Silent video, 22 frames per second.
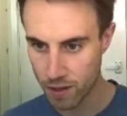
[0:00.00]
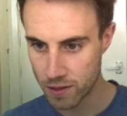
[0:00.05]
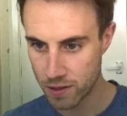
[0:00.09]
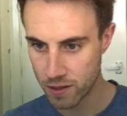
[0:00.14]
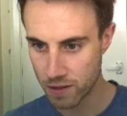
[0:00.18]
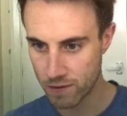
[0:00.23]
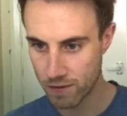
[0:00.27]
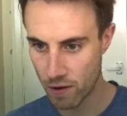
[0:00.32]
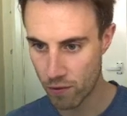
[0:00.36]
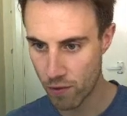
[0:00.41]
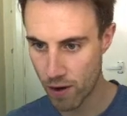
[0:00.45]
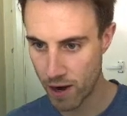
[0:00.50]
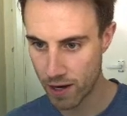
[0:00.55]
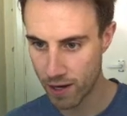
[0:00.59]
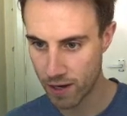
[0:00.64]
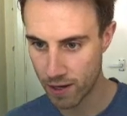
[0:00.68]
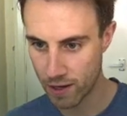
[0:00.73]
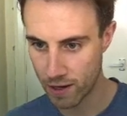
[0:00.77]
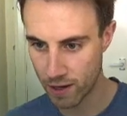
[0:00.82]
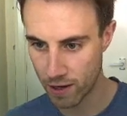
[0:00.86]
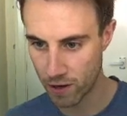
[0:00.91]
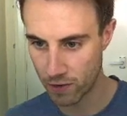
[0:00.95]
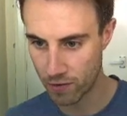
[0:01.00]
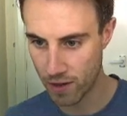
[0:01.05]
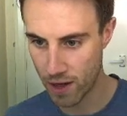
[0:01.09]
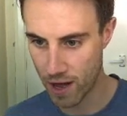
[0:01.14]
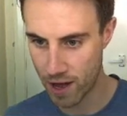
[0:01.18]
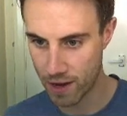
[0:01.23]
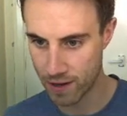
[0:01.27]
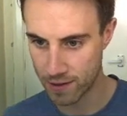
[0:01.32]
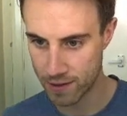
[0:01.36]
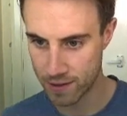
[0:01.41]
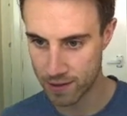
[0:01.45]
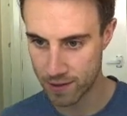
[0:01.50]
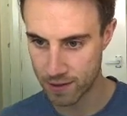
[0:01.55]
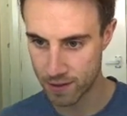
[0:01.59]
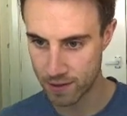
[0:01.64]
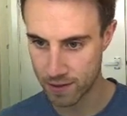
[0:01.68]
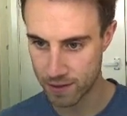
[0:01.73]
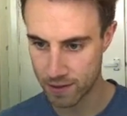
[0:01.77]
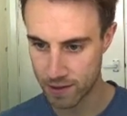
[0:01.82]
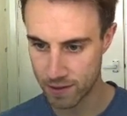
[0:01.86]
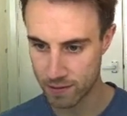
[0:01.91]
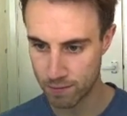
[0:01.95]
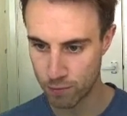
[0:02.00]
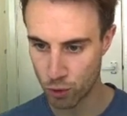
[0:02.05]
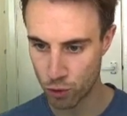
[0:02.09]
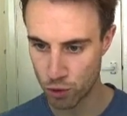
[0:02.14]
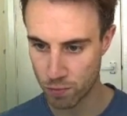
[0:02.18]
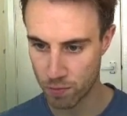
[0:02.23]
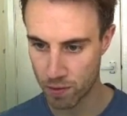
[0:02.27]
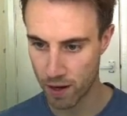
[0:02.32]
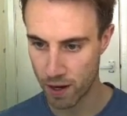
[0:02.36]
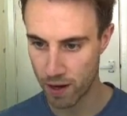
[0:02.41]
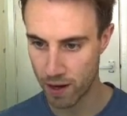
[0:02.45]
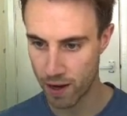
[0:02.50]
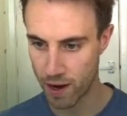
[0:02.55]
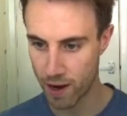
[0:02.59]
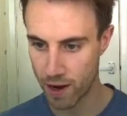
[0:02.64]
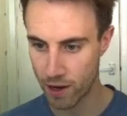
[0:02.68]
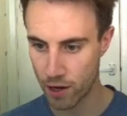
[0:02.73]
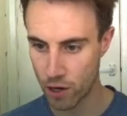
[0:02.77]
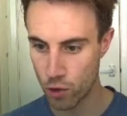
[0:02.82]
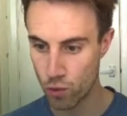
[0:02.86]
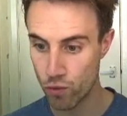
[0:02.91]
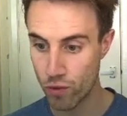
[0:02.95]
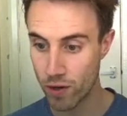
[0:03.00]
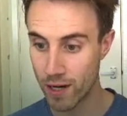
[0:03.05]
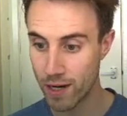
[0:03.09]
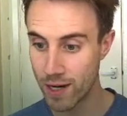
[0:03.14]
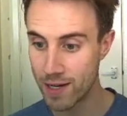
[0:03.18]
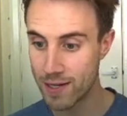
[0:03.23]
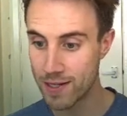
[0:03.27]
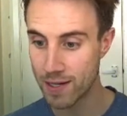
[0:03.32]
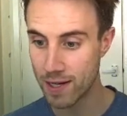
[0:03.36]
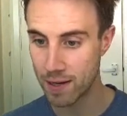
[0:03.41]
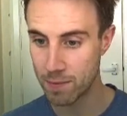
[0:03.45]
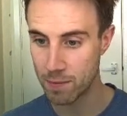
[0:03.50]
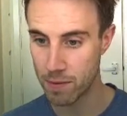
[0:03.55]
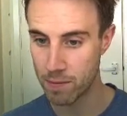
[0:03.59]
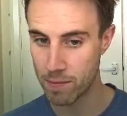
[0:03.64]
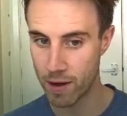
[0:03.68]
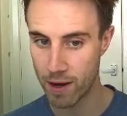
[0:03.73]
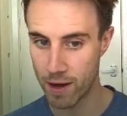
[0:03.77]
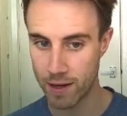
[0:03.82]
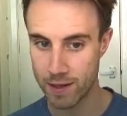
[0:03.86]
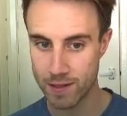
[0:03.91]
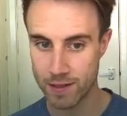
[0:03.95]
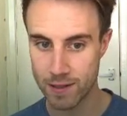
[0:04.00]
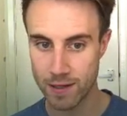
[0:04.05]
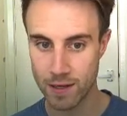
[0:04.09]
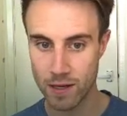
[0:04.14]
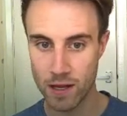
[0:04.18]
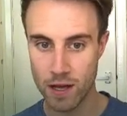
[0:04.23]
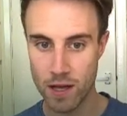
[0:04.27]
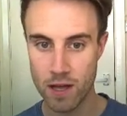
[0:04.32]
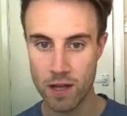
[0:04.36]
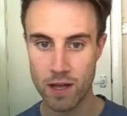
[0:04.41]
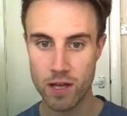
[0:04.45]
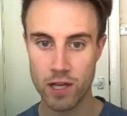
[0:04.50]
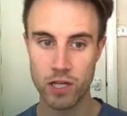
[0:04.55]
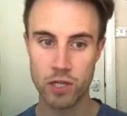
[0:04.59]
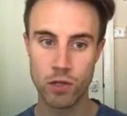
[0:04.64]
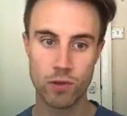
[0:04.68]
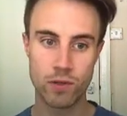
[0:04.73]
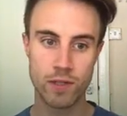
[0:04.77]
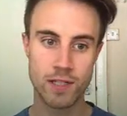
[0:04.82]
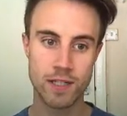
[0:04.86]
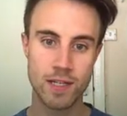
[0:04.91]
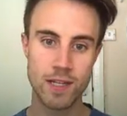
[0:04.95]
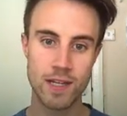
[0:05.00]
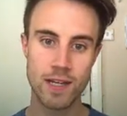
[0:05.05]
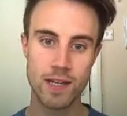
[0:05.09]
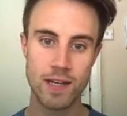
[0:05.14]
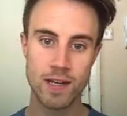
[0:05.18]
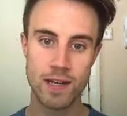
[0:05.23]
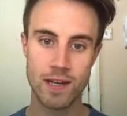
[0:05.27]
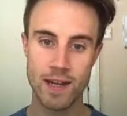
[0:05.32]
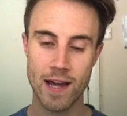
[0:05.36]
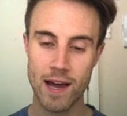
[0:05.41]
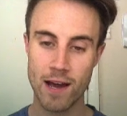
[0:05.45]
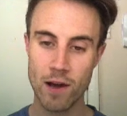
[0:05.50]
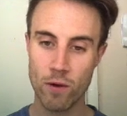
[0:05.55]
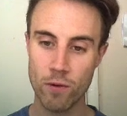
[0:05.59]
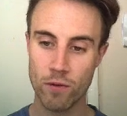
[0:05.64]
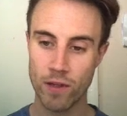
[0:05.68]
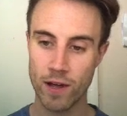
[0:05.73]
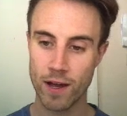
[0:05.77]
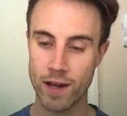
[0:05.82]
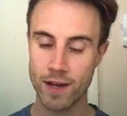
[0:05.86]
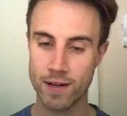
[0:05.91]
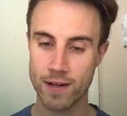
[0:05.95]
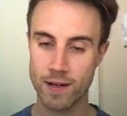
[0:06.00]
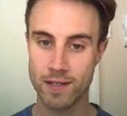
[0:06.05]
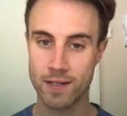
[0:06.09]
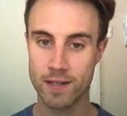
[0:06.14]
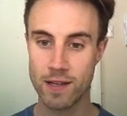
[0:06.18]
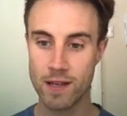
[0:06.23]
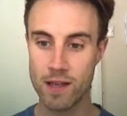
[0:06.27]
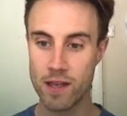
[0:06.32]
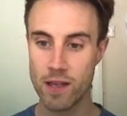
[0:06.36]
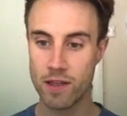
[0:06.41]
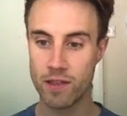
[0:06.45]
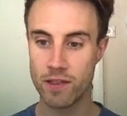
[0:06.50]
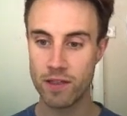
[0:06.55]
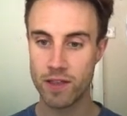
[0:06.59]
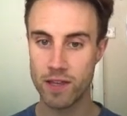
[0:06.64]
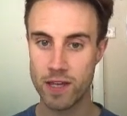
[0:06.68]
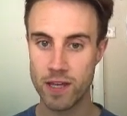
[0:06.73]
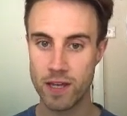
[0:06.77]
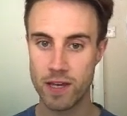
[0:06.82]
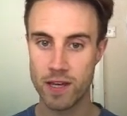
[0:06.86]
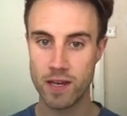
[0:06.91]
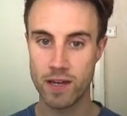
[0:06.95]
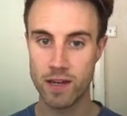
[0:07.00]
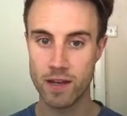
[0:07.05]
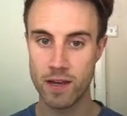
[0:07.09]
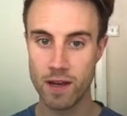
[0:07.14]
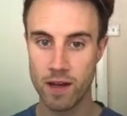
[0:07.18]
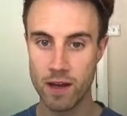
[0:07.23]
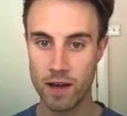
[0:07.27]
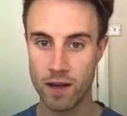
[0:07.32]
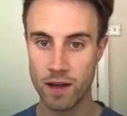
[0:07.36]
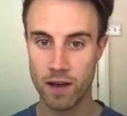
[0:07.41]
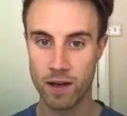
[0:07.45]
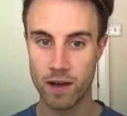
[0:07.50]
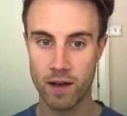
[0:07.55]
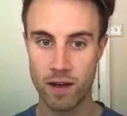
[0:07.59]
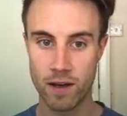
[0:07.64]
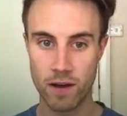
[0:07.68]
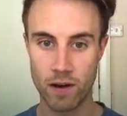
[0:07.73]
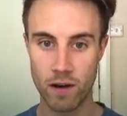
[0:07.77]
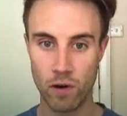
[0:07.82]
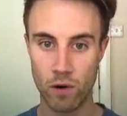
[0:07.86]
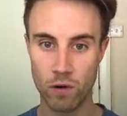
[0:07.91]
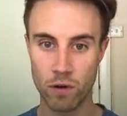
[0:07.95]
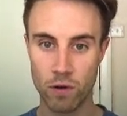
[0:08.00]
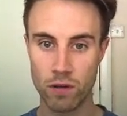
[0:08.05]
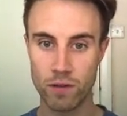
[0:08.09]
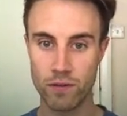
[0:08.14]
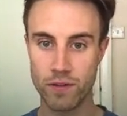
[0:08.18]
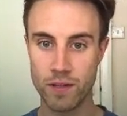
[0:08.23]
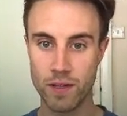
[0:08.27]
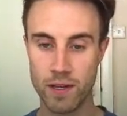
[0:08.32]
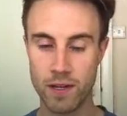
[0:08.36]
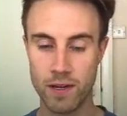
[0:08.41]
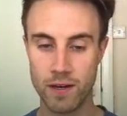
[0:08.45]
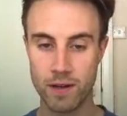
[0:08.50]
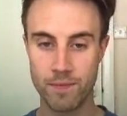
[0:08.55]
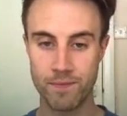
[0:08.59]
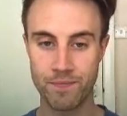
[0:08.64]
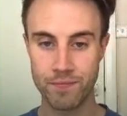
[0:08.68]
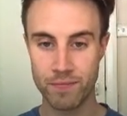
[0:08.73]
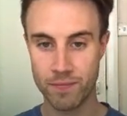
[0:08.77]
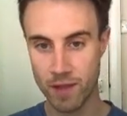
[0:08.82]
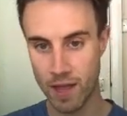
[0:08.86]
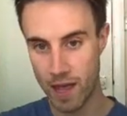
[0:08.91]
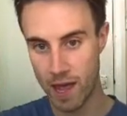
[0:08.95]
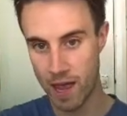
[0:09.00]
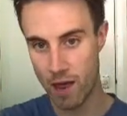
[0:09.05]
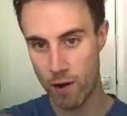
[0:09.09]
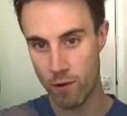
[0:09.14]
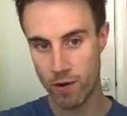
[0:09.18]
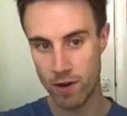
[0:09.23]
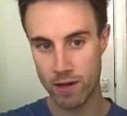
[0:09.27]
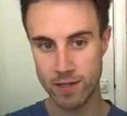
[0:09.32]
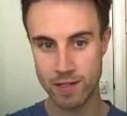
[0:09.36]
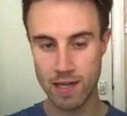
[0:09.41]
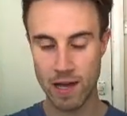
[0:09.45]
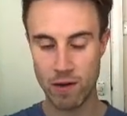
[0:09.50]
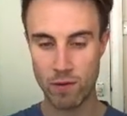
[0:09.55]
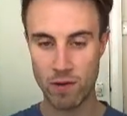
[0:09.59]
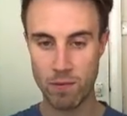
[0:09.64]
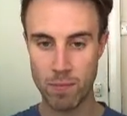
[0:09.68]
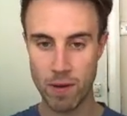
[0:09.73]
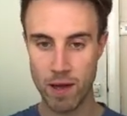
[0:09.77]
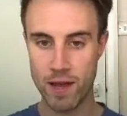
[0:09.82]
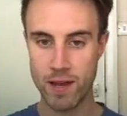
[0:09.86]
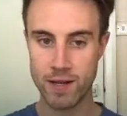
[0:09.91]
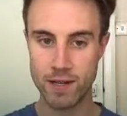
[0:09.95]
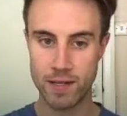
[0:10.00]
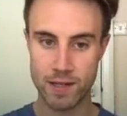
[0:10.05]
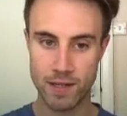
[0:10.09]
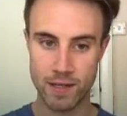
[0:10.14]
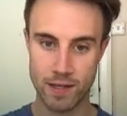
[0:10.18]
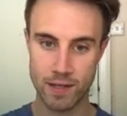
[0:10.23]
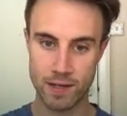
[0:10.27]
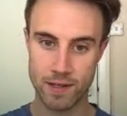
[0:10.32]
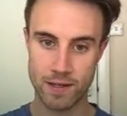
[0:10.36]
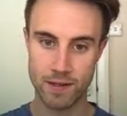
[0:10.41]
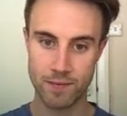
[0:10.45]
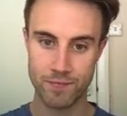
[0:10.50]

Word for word: so if I right click on that uh, multiplier layer and go release clipping mask, you'll see now that the uh, all of the areas that we painted